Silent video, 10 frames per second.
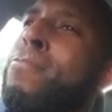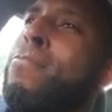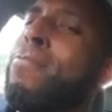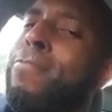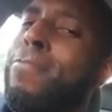
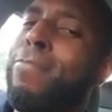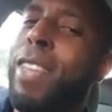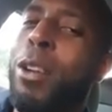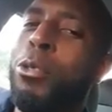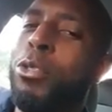
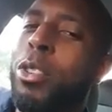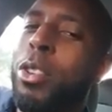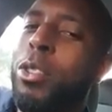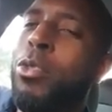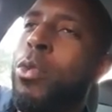that
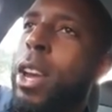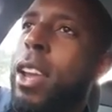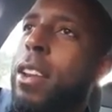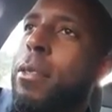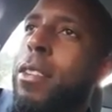was
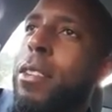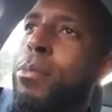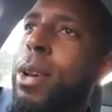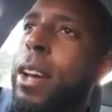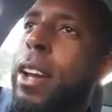great.
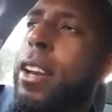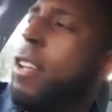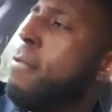But